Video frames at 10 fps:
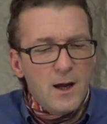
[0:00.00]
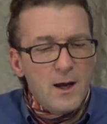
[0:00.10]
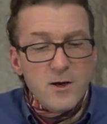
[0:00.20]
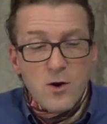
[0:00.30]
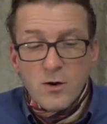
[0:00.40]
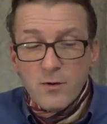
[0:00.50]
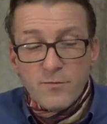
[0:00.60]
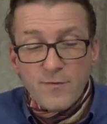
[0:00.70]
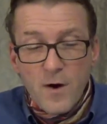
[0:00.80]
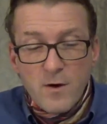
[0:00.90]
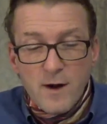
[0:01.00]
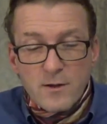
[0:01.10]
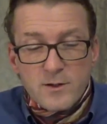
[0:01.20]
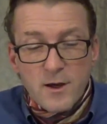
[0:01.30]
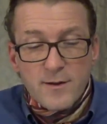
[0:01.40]
He'd not gone far
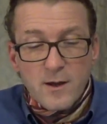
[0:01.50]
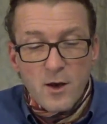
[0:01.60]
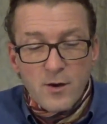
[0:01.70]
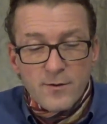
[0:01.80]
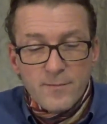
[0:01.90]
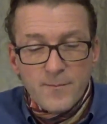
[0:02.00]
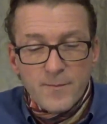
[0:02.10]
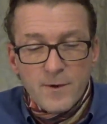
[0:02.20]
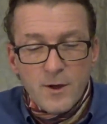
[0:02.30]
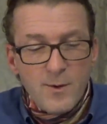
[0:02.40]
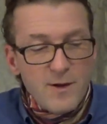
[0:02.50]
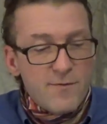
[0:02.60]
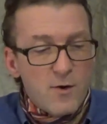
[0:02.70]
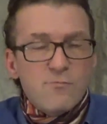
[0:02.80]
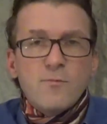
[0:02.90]
outside the garden when he
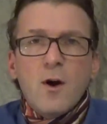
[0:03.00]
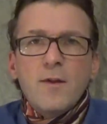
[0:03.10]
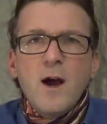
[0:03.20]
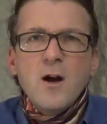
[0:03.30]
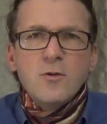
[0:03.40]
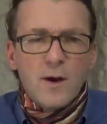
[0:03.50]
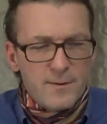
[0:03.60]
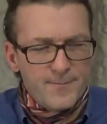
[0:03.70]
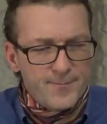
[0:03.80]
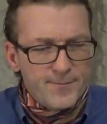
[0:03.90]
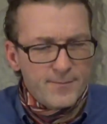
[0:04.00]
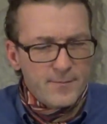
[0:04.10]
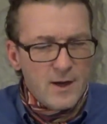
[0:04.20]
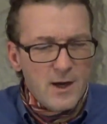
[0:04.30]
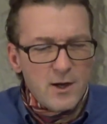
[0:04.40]
felt rather hungry.
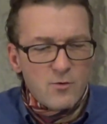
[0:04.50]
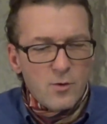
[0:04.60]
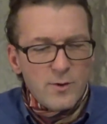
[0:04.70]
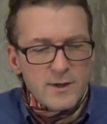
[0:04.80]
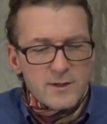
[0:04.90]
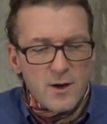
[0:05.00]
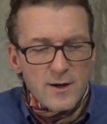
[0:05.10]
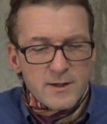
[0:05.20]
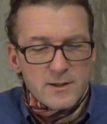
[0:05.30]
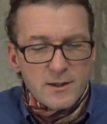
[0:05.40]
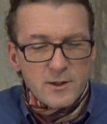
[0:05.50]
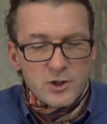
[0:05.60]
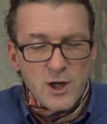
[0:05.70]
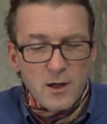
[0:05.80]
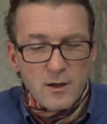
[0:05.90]
He crawled inside his little
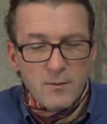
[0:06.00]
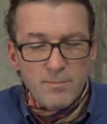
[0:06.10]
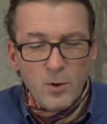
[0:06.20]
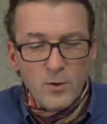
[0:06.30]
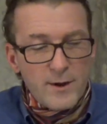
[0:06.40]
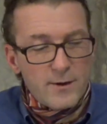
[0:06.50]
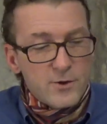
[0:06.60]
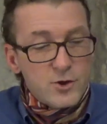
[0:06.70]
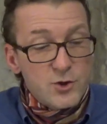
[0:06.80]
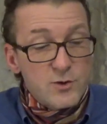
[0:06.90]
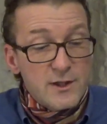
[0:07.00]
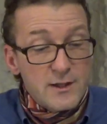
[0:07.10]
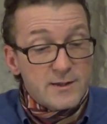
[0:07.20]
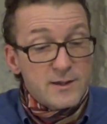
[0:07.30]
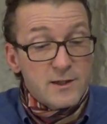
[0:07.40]
shell and pulled out a juicy
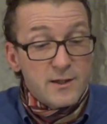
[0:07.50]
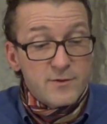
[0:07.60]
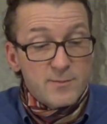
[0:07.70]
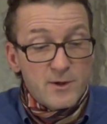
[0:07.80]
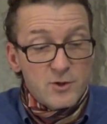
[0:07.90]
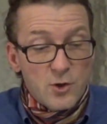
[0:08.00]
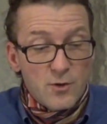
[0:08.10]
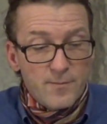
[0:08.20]
lettuce leaf to munch on.